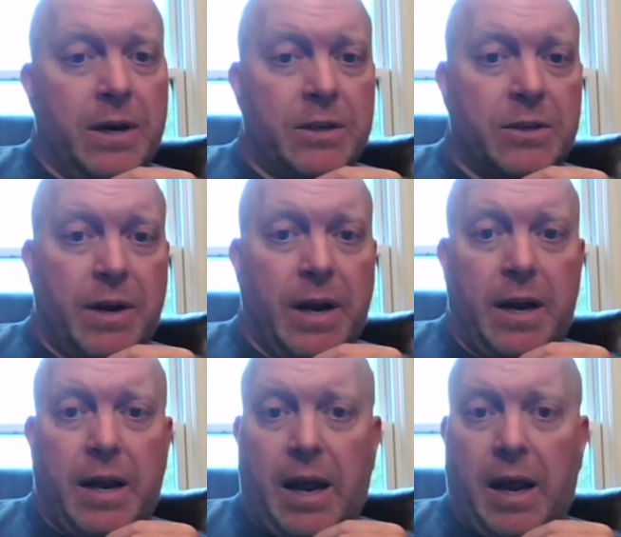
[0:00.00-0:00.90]
So
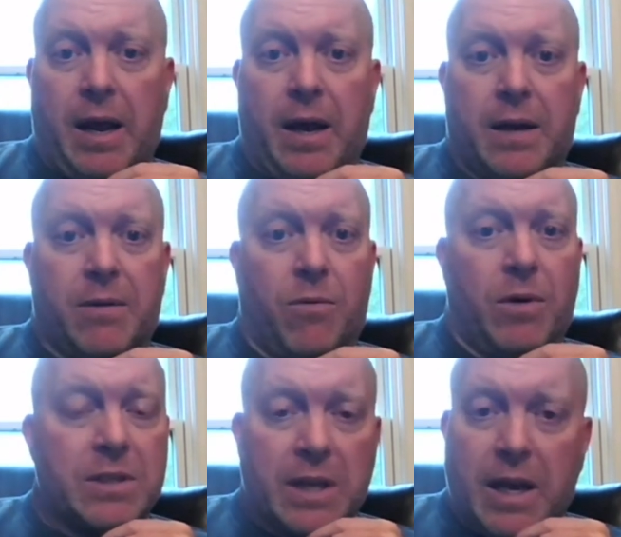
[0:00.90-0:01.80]
there, I
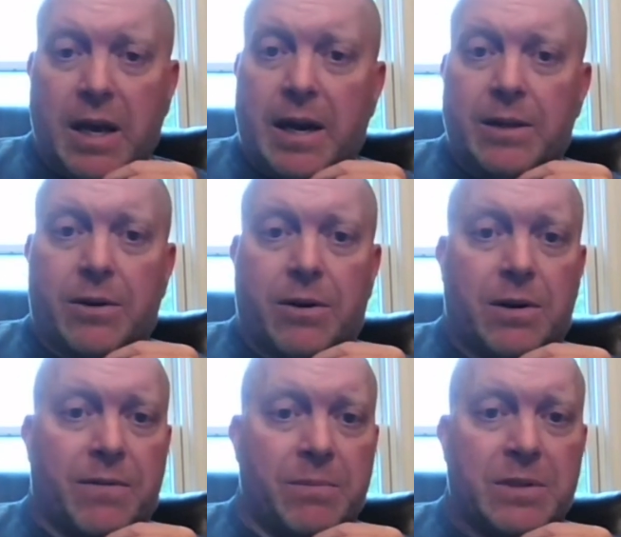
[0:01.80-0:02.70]
got to go all over the
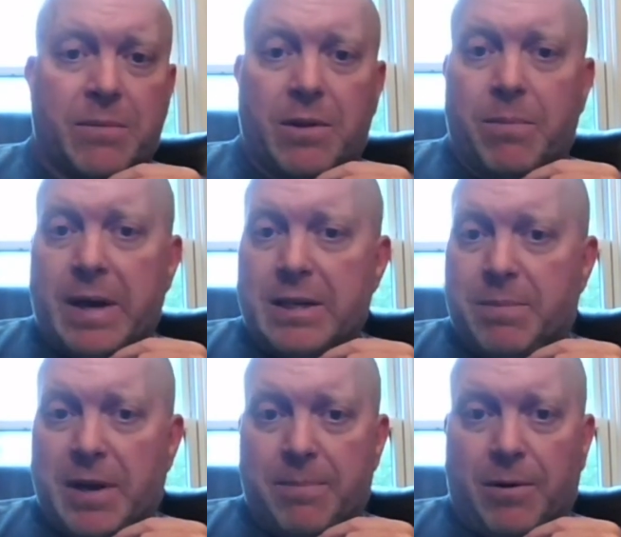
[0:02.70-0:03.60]
country,
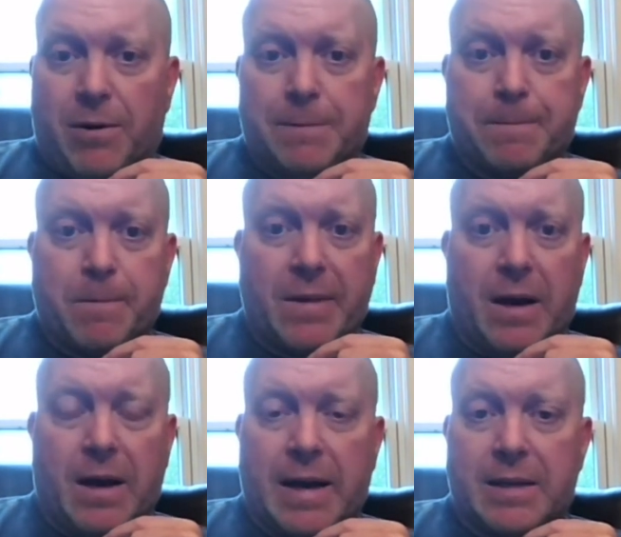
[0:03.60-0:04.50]
and once
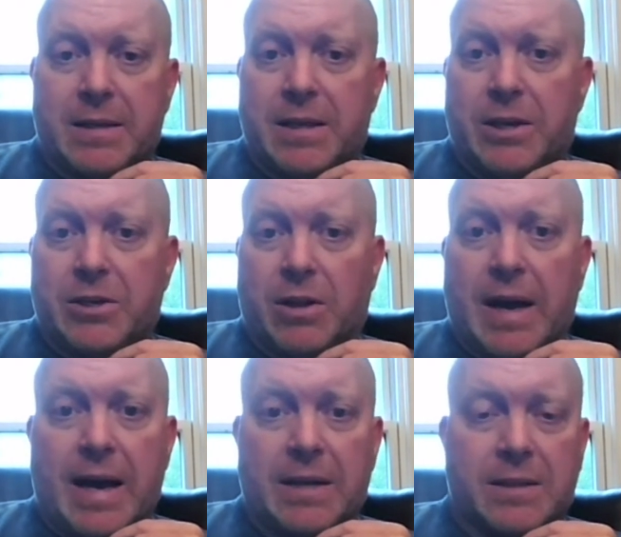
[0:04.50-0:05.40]
again, I learned from
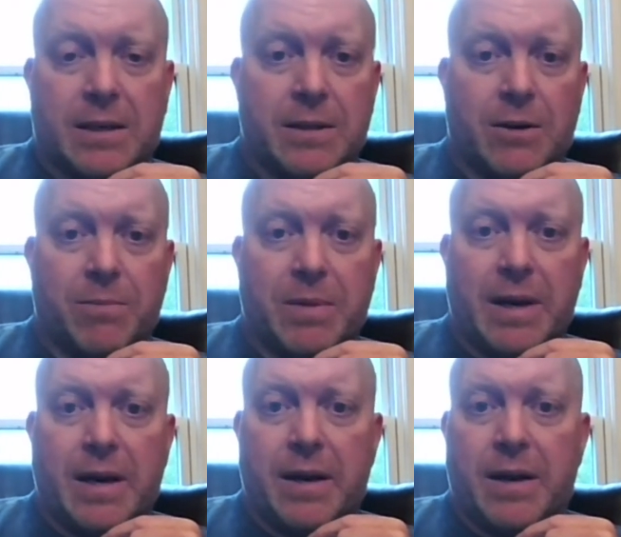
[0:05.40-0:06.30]
some of the best
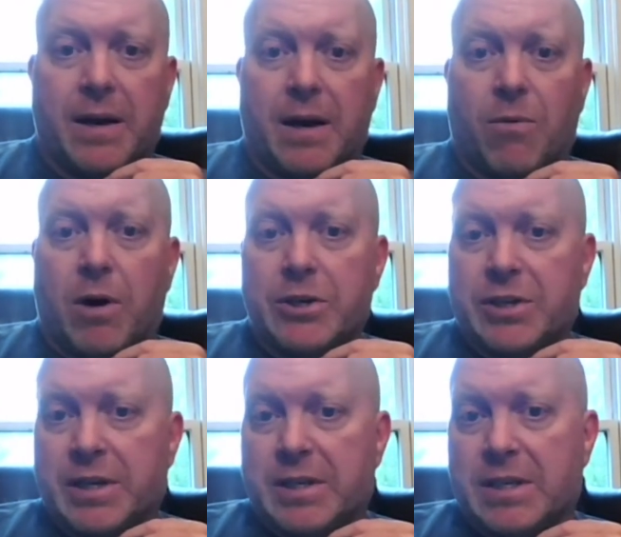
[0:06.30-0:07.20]
people. Uh, I
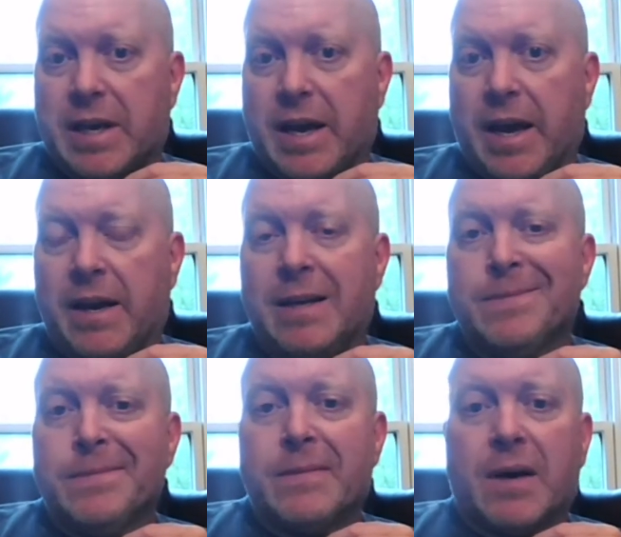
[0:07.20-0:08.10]
got to teach in
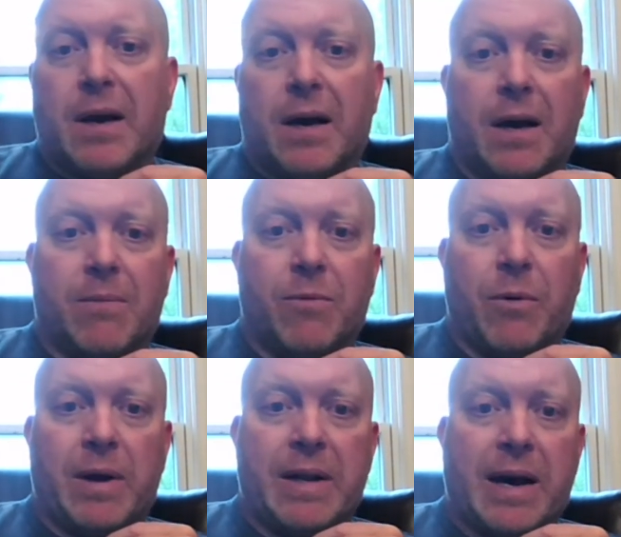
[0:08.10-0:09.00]
Alaska a little bit,
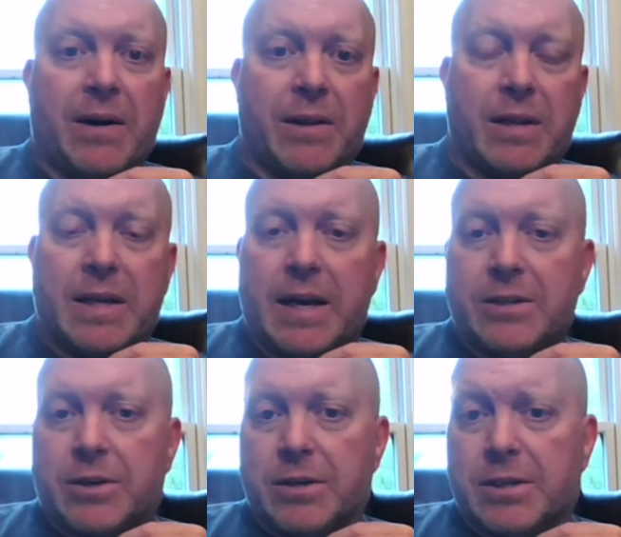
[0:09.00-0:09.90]
uh, Washington
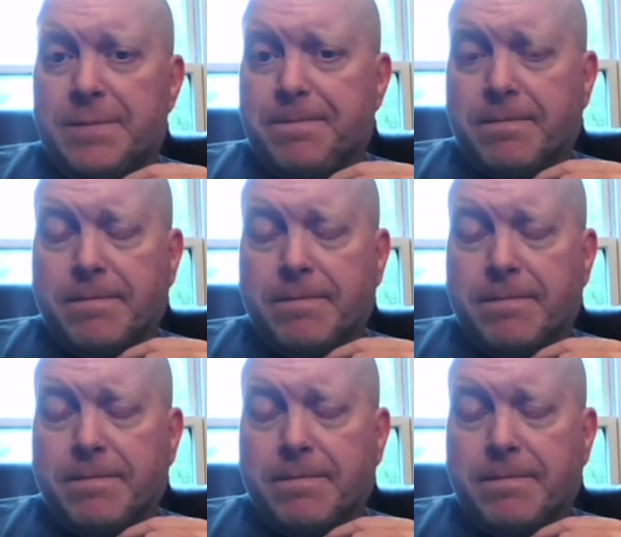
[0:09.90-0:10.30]
State.